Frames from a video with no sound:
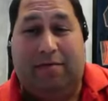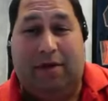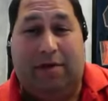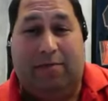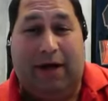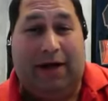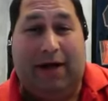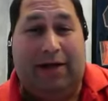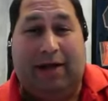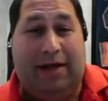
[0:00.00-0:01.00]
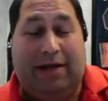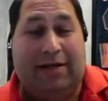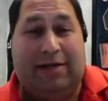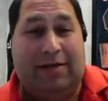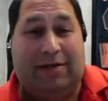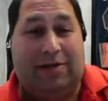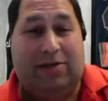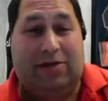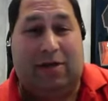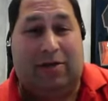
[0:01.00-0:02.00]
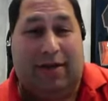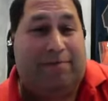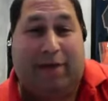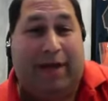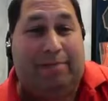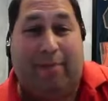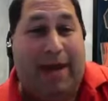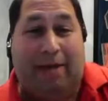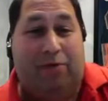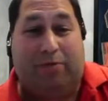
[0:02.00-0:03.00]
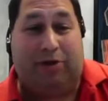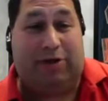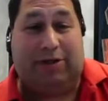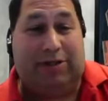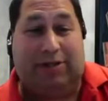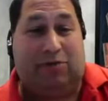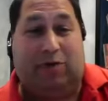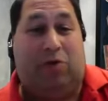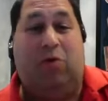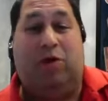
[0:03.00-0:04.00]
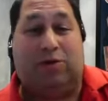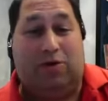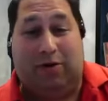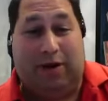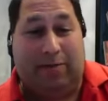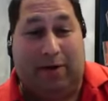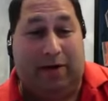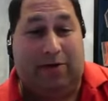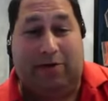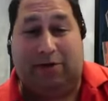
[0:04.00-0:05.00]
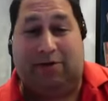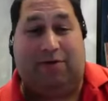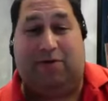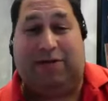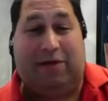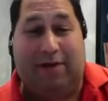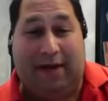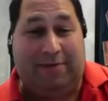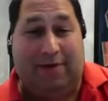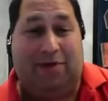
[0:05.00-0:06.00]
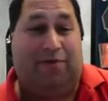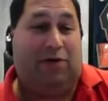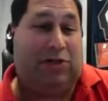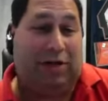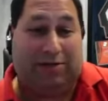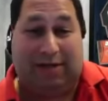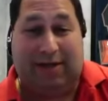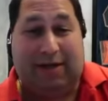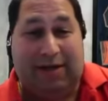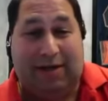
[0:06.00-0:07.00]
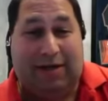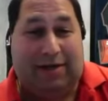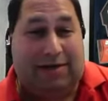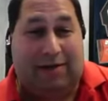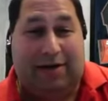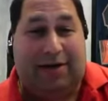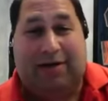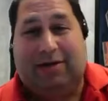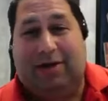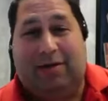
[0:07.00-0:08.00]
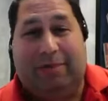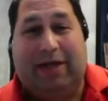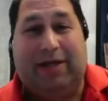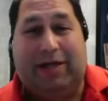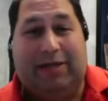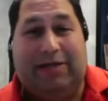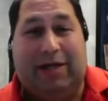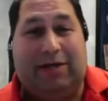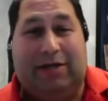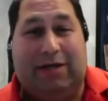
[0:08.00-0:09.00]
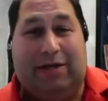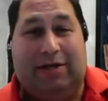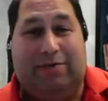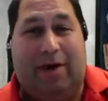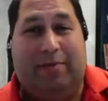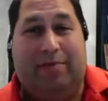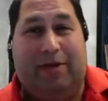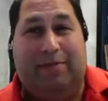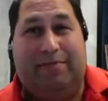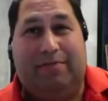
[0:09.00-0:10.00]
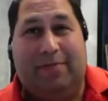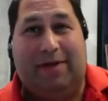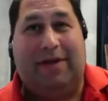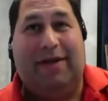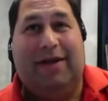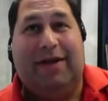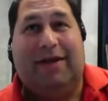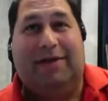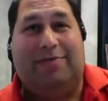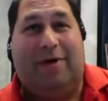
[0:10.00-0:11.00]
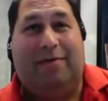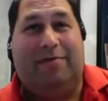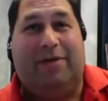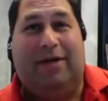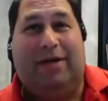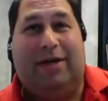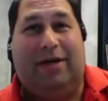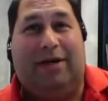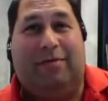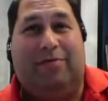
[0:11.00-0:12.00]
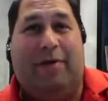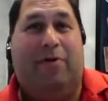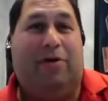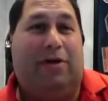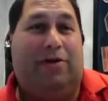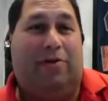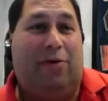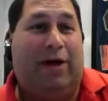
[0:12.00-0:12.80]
Mane. They played many Premier League seasons where they weren't scoring that many goals, either for Southampton or for Chelsea. Yeah. So he could, be in that discussion, and he's probably Premier League goal